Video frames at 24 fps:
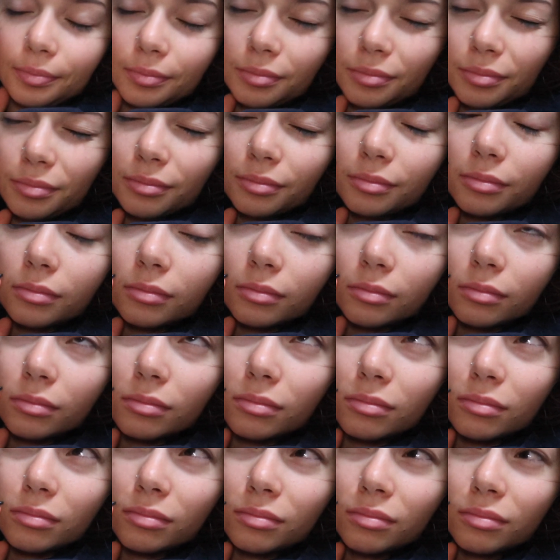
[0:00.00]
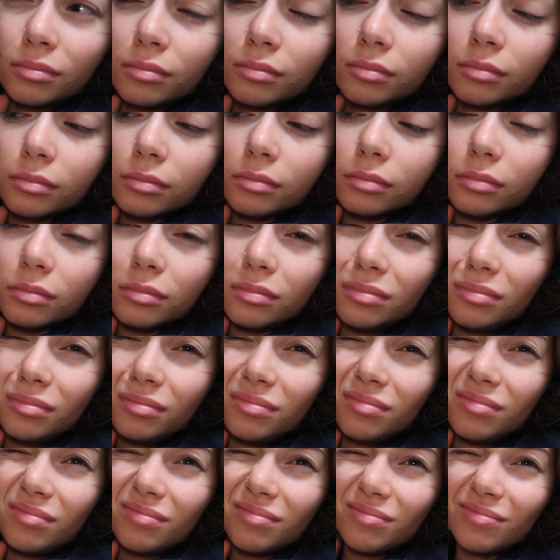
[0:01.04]

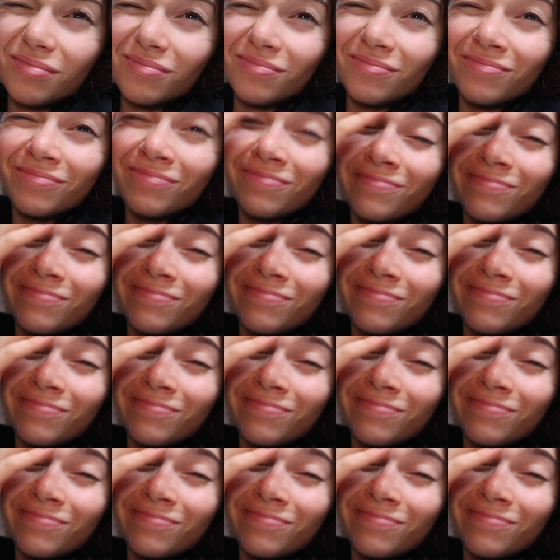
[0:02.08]
[no speech]